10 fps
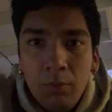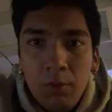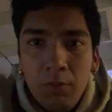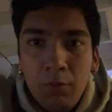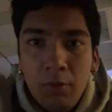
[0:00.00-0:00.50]

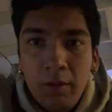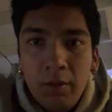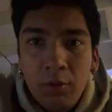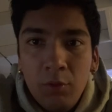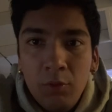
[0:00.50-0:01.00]
of
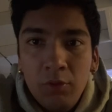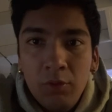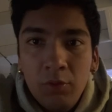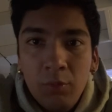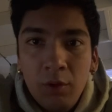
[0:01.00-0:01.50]
what
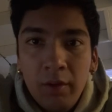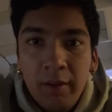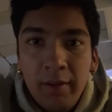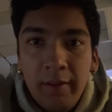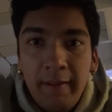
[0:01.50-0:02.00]
cruisers were
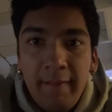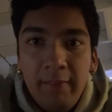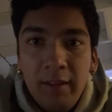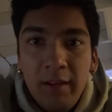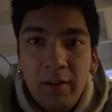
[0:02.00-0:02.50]

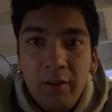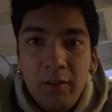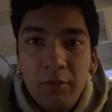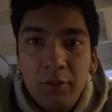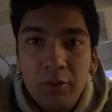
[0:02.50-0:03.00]
in the area
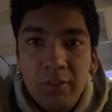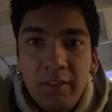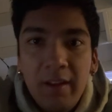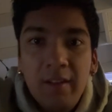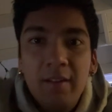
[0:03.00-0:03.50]
of your
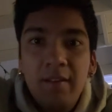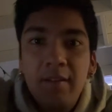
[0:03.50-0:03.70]
attack.